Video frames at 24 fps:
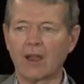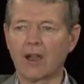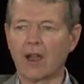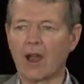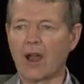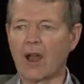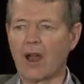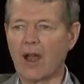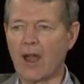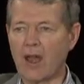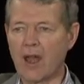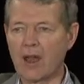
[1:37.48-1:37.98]

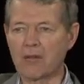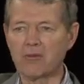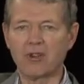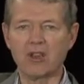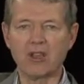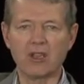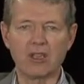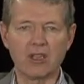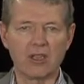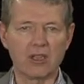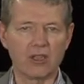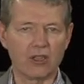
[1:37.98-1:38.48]
How
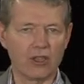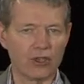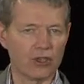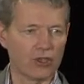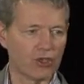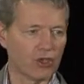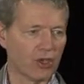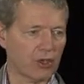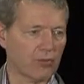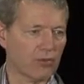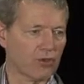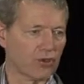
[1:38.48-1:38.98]
many
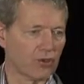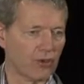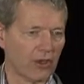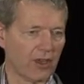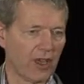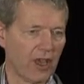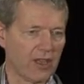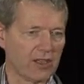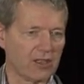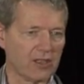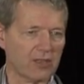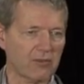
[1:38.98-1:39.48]
consumers or
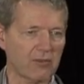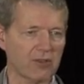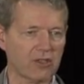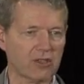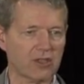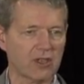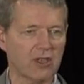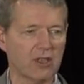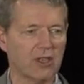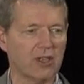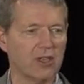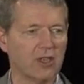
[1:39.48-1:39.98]

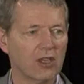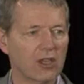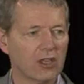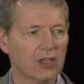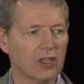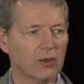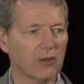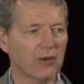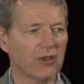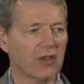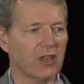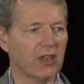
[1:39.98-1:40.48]
customers
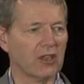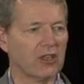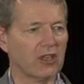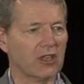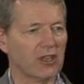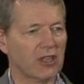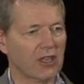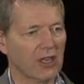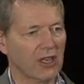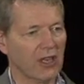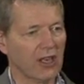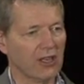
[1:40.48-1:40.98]
do we need to
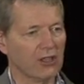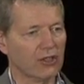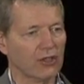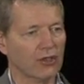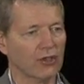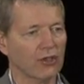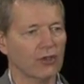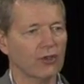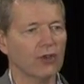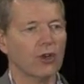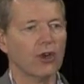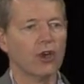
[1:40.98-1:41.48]
connect
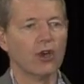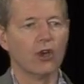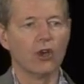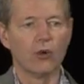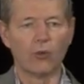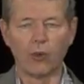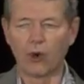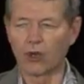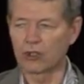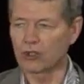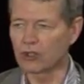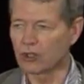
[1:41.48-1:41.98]
to?
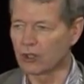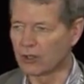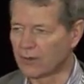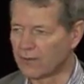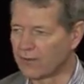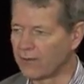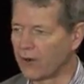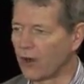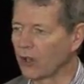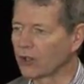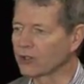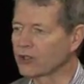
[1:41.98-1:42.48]
What sort of
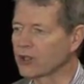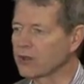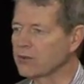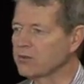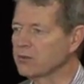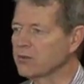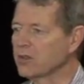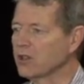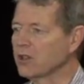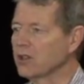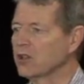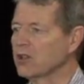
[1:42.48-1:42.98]

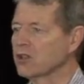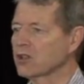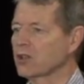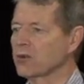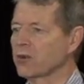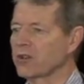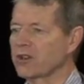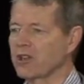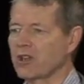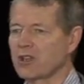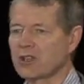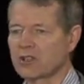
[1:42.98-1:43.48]
volume do
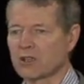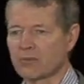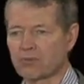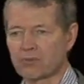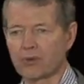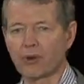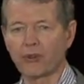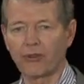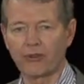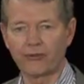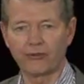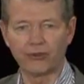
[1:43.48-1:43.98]
we need to
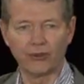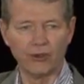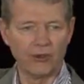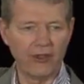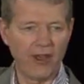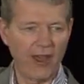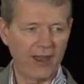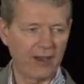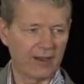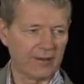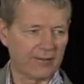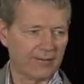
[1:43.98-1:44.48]
put through
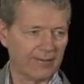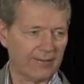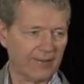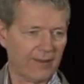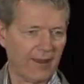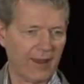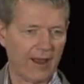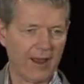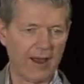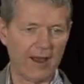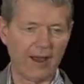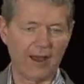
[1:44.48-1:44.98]
that
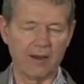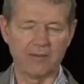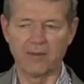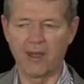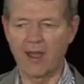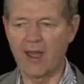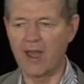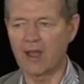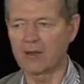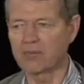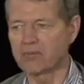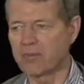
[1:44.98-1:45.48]

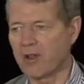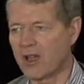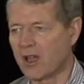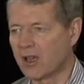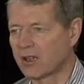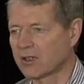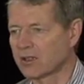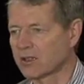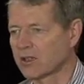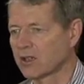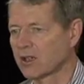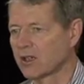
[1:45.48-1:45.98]

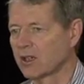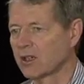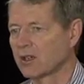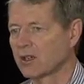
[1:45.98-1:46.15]
outbound